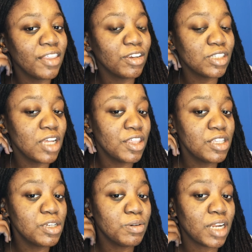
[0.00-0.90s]
And there's
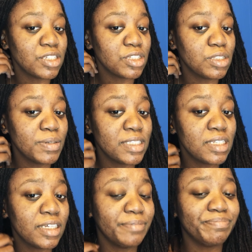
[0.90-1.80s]
nothing to it. I just
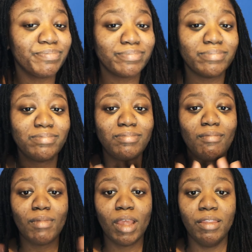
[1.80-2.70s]
twisted it
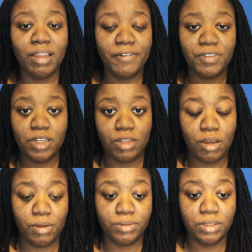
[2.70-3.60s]
and left it
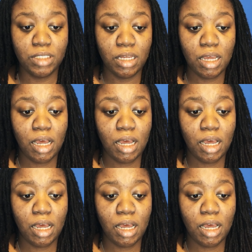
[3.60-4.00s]
alone.